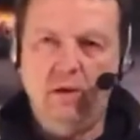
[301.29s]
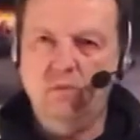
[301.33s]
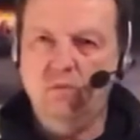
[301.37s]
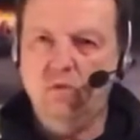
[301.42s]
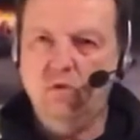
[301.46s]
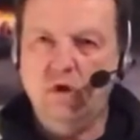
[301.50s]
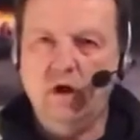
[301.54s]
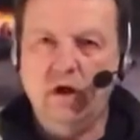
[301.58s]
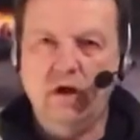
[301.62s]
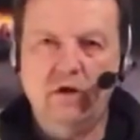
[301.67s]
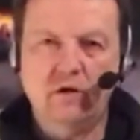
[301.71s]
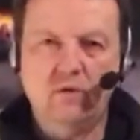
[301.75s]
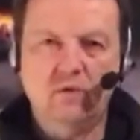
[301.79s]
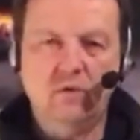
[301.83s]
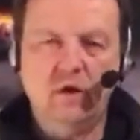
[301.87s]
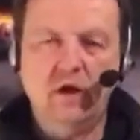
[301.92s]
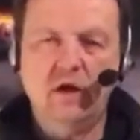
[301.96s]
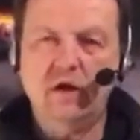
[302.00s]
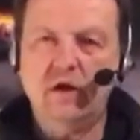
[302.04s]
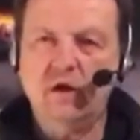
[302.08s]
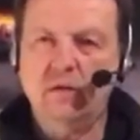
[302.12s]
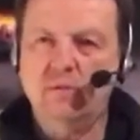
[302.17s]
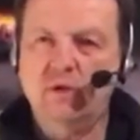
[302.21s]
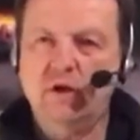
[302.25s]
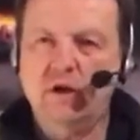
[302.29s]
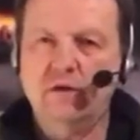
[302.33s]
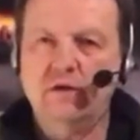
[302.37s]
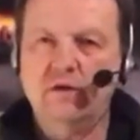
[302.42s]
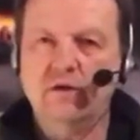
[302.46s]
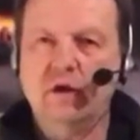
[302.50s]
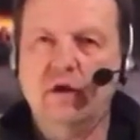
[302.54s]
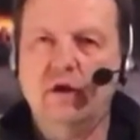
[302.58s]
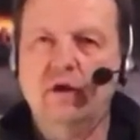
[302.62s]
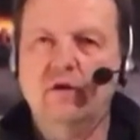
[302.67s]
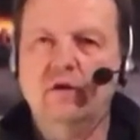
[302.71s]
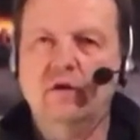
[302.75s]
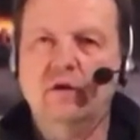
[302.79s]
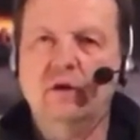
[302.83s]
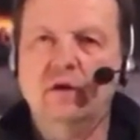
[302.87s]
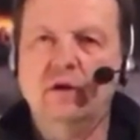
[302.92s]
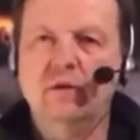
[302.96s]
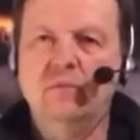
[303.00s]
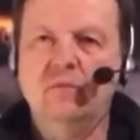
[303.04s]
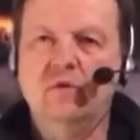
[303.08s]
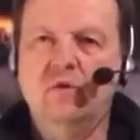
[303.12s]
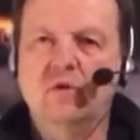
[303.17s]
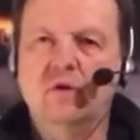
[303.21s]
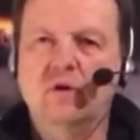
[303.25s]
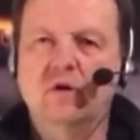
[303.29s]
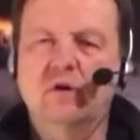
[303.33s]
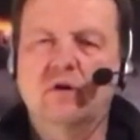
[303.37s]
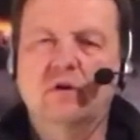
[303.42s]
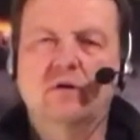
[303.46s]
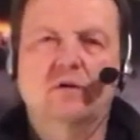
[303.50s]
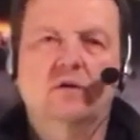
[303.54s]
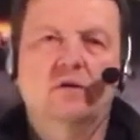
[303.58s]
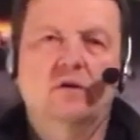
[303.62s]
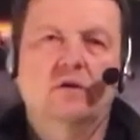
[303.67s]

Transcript: wide awake. I'm not tired anymore.